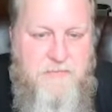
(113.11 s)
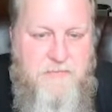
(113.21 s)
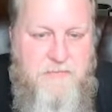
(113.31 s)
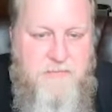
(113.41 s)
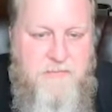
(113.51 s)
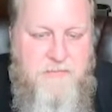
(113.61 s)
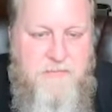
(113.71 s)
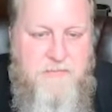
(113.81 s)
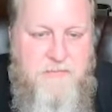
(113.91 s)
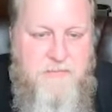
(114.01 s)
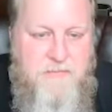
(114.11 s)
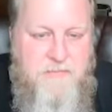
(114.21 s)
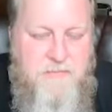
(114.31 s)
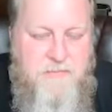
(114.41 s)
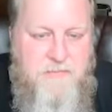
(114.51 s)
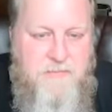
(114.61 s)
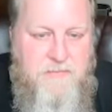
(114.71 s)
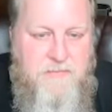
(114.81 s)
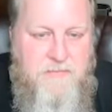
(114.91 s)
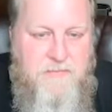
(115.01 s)

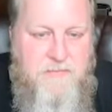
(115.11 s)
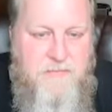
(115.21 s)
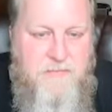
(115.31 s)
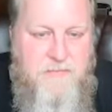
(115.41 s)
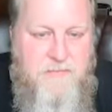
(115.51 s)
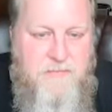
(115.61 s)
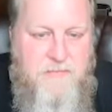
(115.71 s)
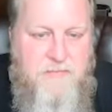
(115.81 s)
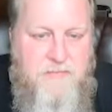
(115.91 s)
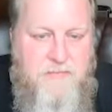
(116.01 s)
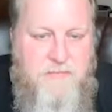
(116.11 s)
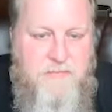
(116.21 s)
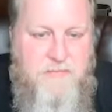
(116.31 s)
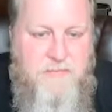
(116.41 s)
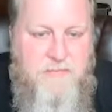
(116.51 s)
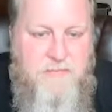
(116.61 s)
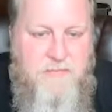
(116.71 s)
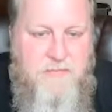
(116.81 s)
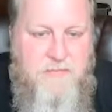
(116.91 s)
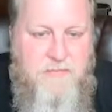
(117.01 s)

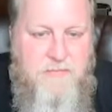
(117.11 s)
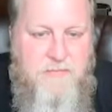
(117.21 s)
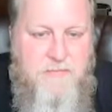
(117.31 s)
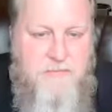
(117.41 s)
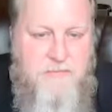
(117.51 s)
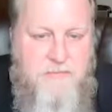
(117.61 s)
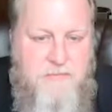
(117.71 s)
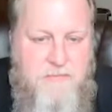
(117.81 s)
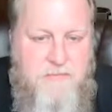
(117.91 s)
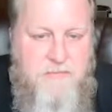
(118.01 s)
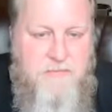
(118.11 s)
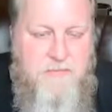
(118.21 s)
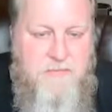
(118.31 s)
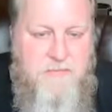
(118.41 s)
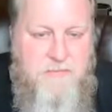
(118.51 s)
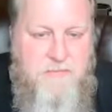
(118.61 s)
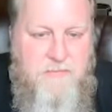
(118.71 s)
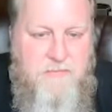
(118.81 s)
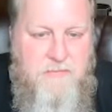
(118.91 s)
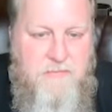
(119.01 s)

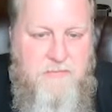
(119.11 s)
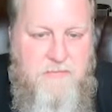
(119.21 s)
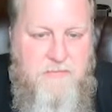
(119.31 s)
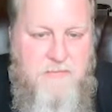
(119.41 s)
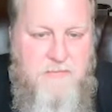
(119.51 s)
(not speaking)